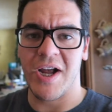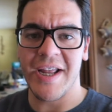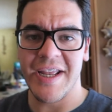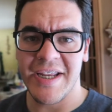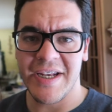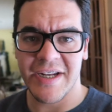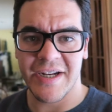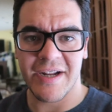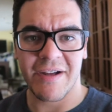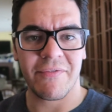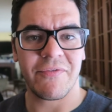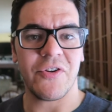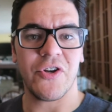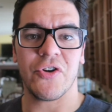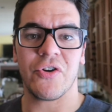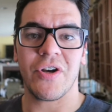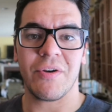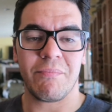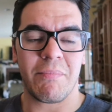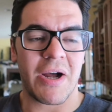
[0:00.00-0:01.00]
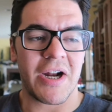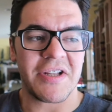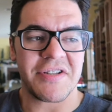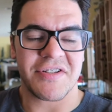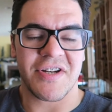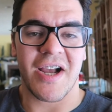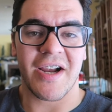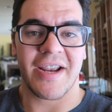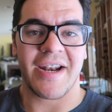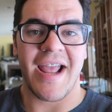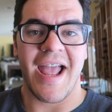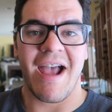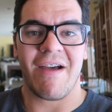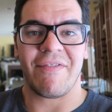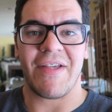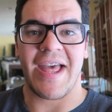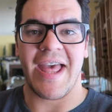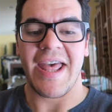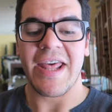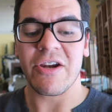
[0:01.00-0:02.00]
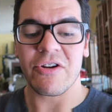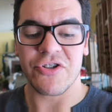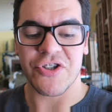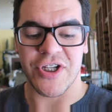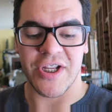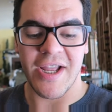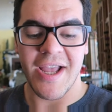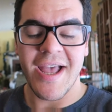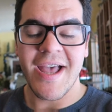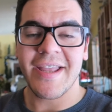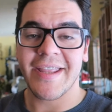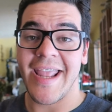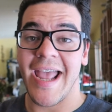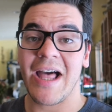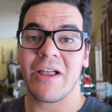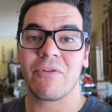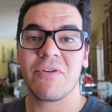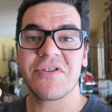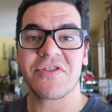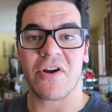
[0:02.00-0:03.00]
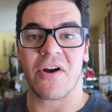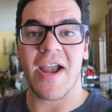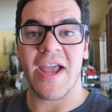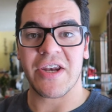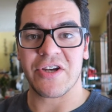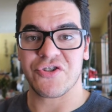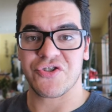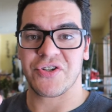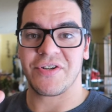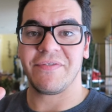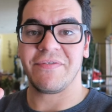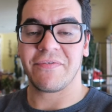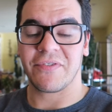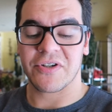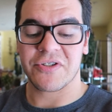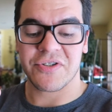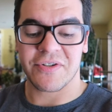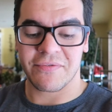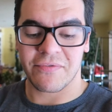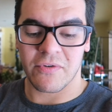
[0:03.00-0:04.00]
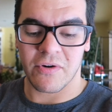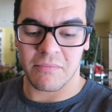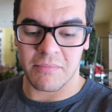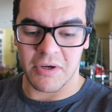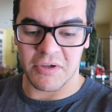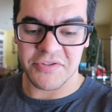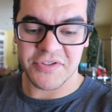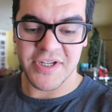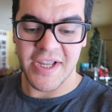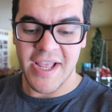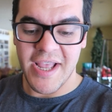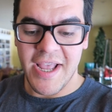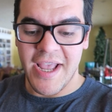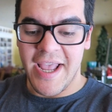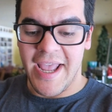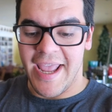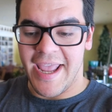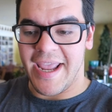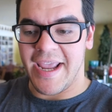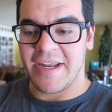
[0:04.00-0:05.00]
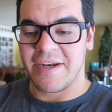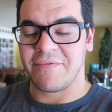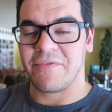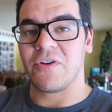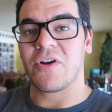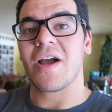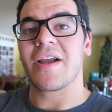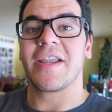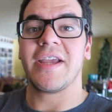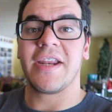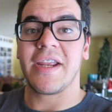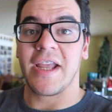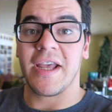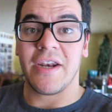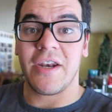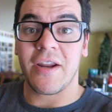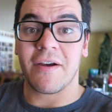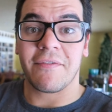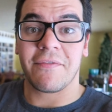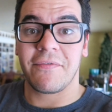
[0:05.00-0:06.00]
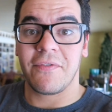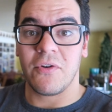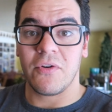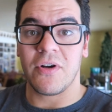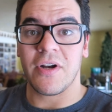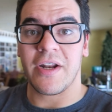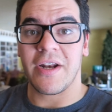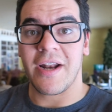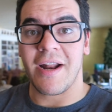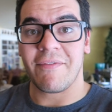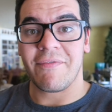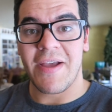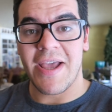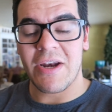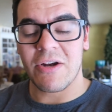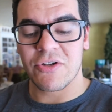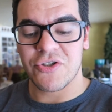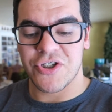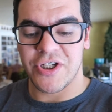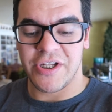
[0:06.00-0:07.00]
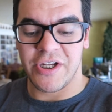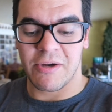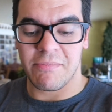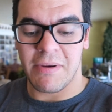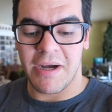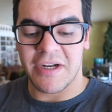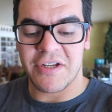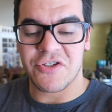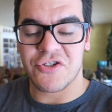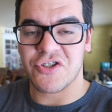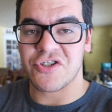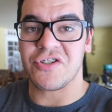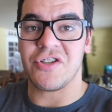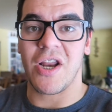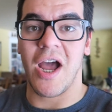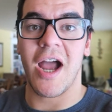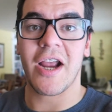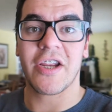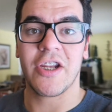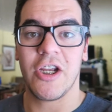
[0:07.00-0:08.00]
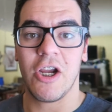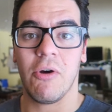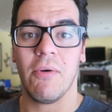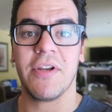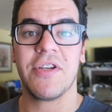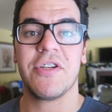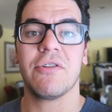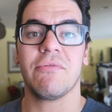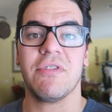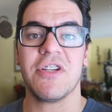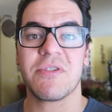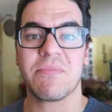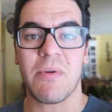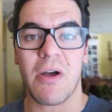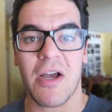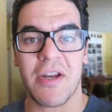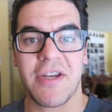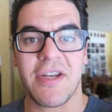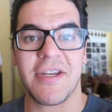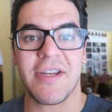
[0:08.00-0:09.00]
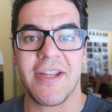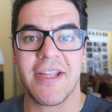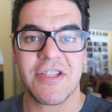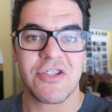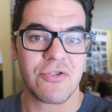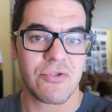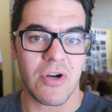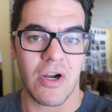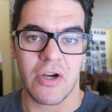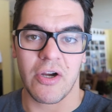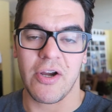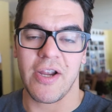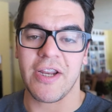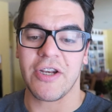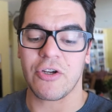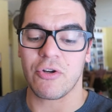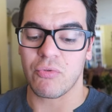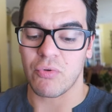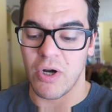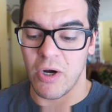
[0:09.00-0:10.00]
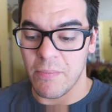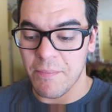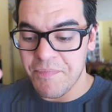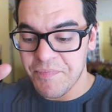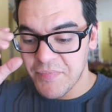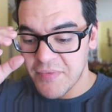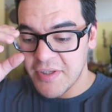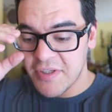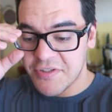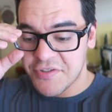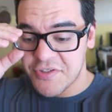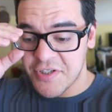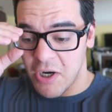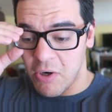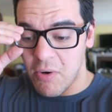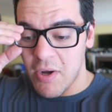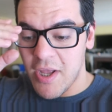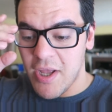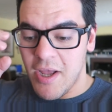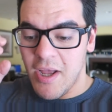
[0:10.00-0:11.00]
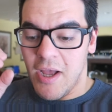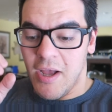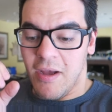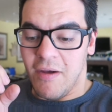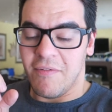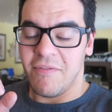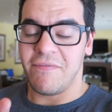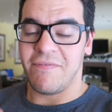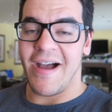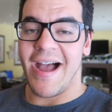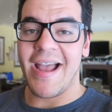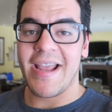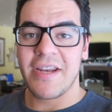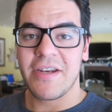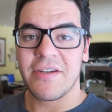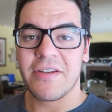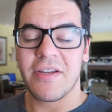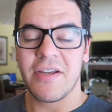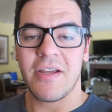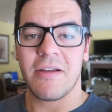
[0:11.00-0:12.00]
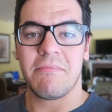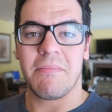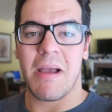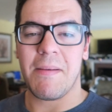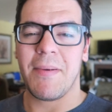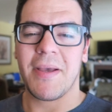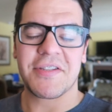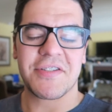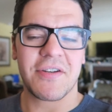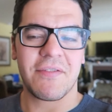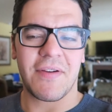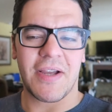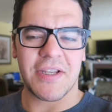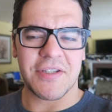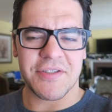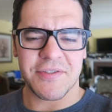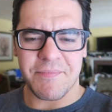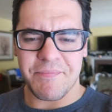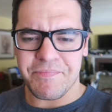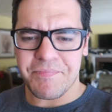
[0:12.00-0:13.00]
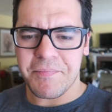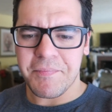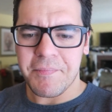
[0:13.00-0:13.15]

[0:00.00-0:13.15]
you're not eating enough, your body's not gonna have that energy. Calories are energy, first and foremost. And if you're not getting enough food and enough energy, your body's just not going to respond and get stronger and grow. So, find my best advice